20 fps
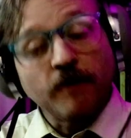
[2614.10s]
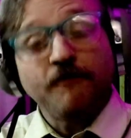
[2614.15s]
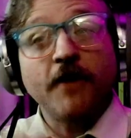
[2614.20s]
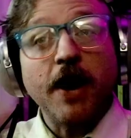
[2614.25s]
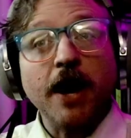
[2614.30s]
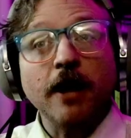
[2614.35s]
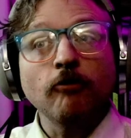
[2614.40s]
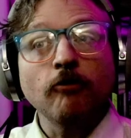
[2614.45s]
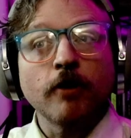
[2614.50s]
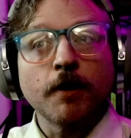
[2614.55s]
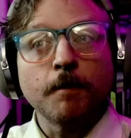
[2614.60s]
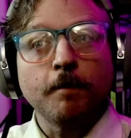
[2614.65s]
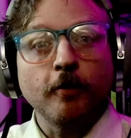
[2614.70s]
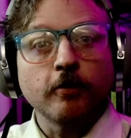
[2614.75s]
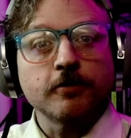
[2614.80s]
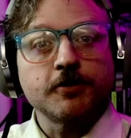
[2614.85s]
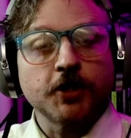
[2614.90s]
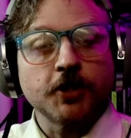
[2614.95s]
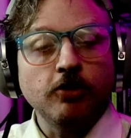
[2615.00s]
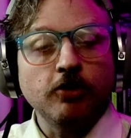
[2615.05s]
Following
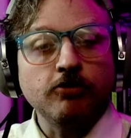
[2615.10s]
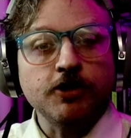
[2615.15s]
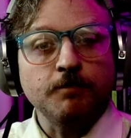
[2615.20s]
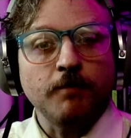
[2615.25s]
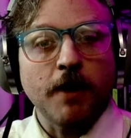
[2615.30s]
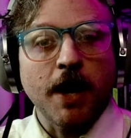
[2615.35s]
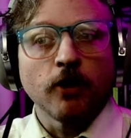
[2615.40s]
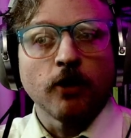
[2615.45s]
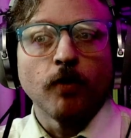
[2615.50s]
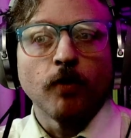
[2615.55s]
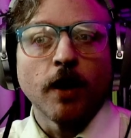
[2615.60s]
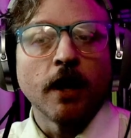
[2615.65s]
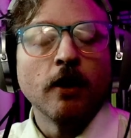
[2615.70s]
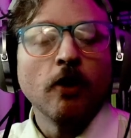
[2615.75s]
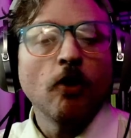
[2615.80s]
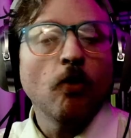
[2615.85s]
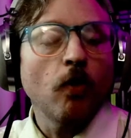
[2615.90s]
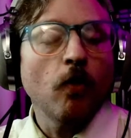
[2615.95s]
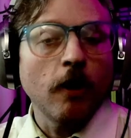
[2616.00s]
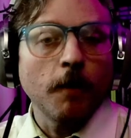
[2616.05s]
persecution, by the way,
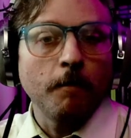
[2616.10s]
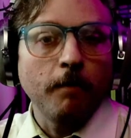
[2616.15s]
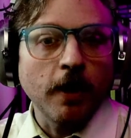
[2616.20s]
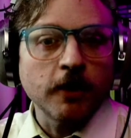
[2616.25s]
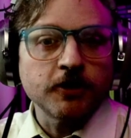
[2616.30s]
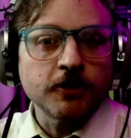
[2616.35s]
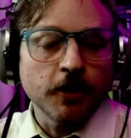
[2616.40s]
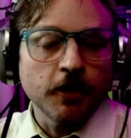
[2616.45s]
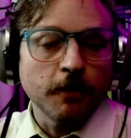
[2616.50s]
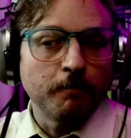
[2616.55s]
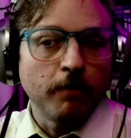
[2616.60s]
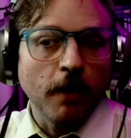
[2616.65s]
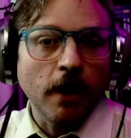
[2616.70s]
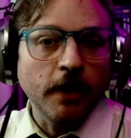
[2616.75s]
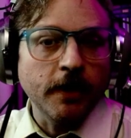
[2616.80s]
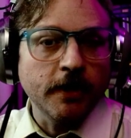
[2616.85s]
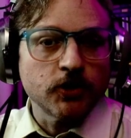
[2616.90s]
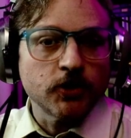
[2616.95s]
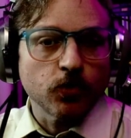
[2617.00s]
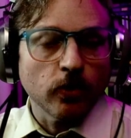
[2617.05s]
where a bunch of their
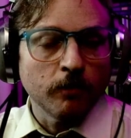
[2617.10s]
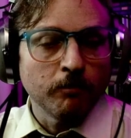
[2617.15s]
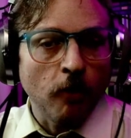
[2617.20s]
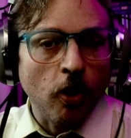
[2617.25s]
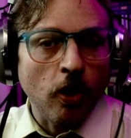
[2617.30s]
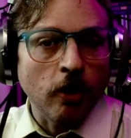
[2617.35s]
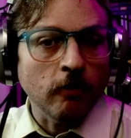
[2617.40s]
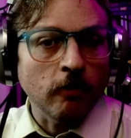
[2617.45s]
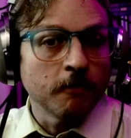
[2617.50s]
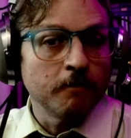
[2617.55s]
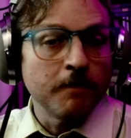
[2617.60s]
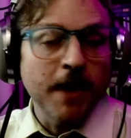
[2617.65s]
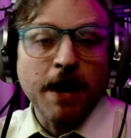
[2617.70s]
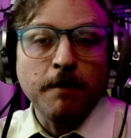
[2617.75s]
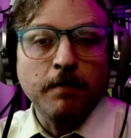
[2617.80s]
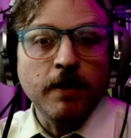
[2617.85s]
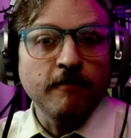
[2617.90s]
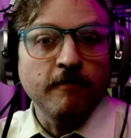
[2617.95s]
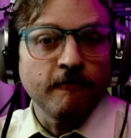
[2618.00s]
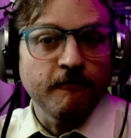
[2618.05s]
buddies were martyred,
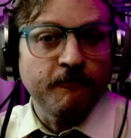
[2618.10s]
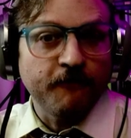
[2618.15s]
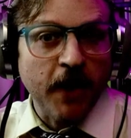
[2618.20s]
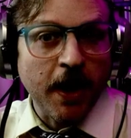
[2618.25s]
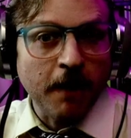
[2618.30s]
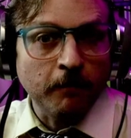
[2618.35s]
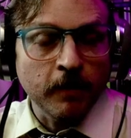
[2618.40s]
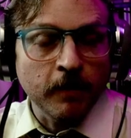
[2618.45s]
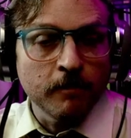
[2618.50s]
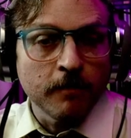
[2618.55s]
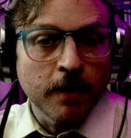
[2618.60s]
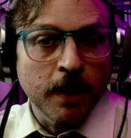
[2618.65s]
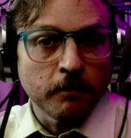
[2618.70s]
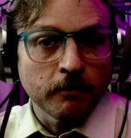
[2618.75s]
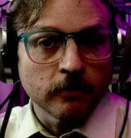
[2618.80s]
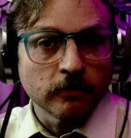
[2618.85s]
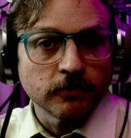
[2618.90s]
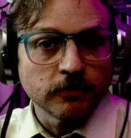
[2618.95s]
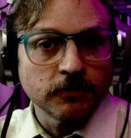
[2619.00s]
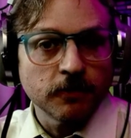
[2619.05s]
maybe even family
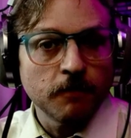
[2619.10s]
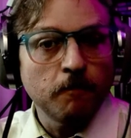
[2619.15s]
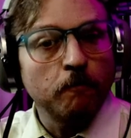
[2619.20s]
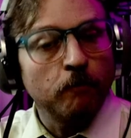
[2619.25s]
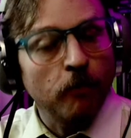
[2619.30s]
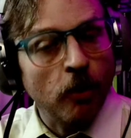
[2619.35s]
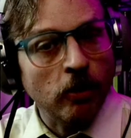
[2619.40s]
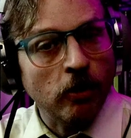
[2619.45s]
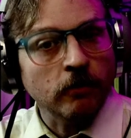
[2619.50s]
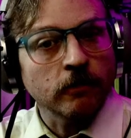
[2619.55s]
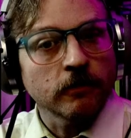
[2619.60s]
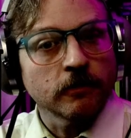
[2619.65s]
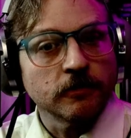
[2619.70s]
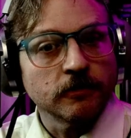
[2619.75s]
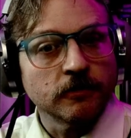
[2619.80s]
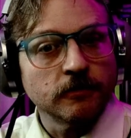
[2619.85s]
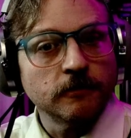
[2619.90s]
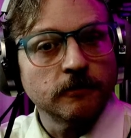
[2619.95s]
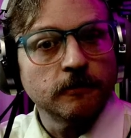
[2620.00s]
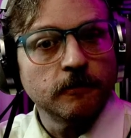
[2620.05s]
members,
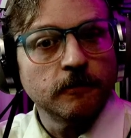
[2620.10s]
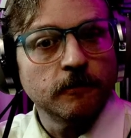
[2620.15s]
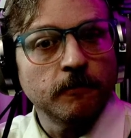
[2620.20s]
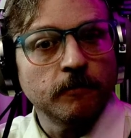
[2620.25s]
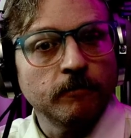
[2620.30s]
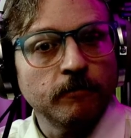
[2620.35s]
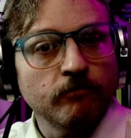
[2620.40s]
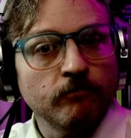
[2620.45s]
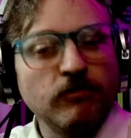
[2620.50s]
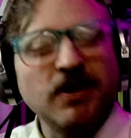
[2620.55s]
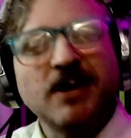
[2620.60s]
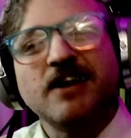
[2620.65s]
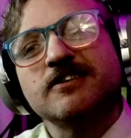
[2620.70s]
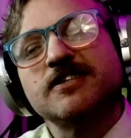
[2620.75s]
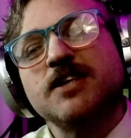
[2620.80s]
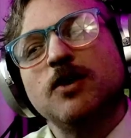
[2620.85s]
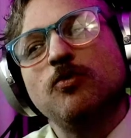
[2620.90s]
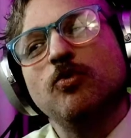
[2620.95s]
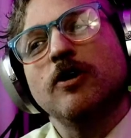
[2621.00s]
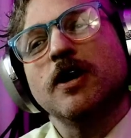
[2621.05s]
martyred
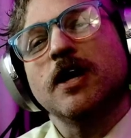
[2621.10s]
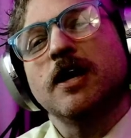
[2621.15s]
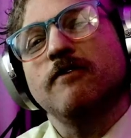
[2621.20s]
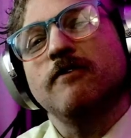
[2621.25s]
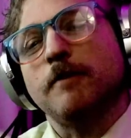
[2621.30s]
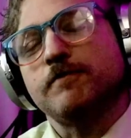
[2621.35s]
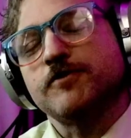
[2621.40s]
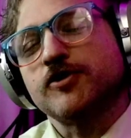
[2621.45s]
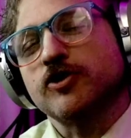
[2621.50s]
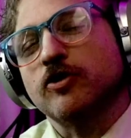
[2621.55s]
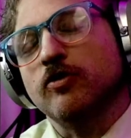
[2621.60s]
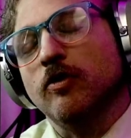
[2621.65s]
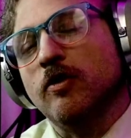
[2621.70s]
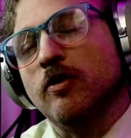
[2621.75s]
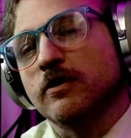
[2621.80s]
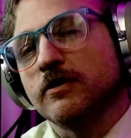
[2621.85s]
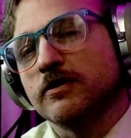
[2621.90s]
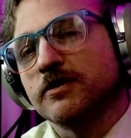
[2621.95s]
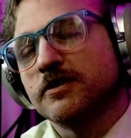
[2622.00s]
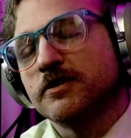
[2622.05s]
because they wouldn't give up
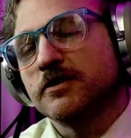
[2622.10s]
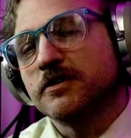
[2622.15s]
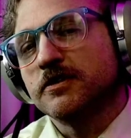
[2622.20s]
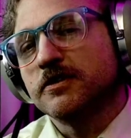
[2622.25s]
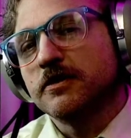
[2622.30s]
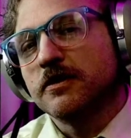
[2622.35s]
scrolls.